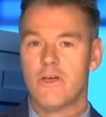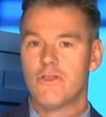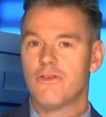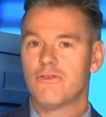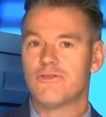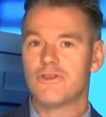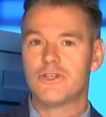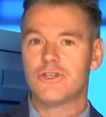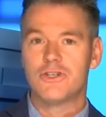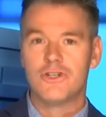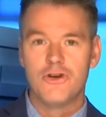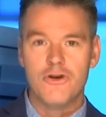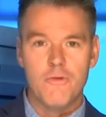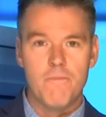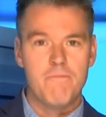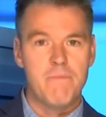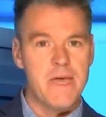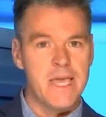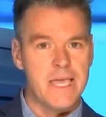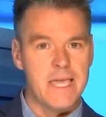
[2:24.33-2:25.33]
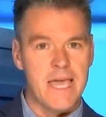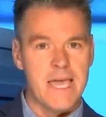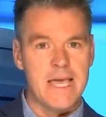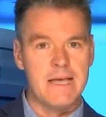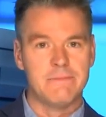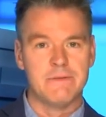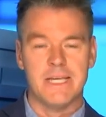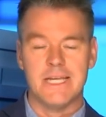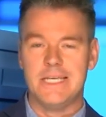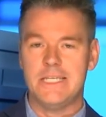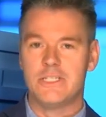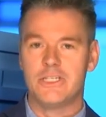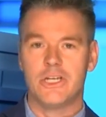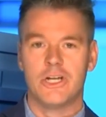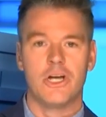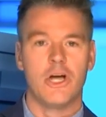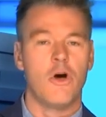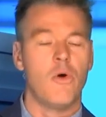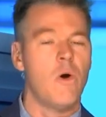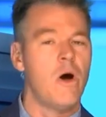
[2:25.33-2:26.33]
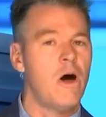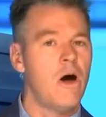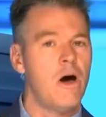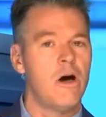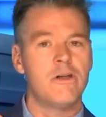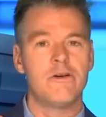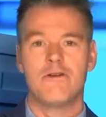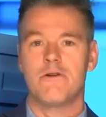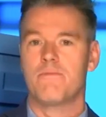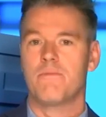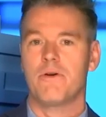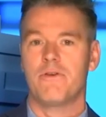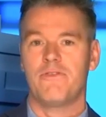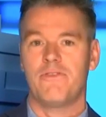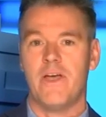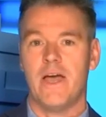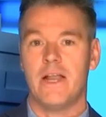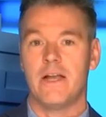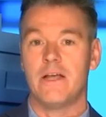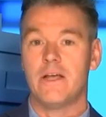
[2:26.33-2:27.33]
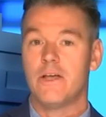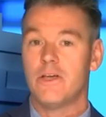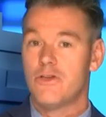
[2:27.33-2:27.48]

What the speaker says: Those are two big games that he's going to go 100%.